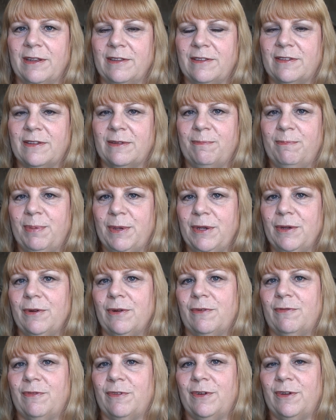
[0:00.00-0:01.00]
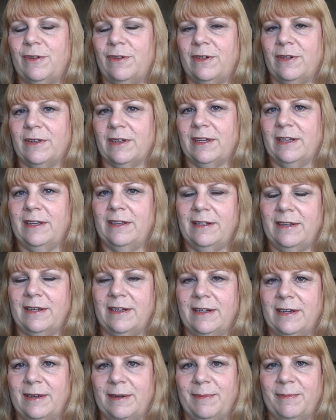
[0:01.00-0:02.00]
It's beautiful and,
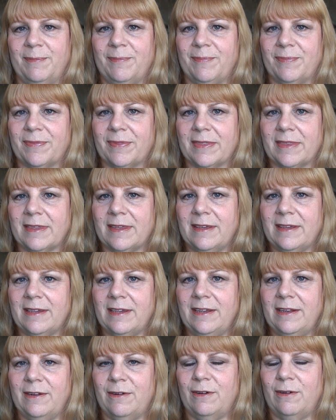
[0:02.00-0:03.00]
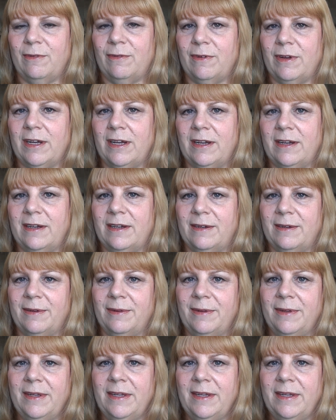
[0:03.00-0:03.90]
um, you know, uh,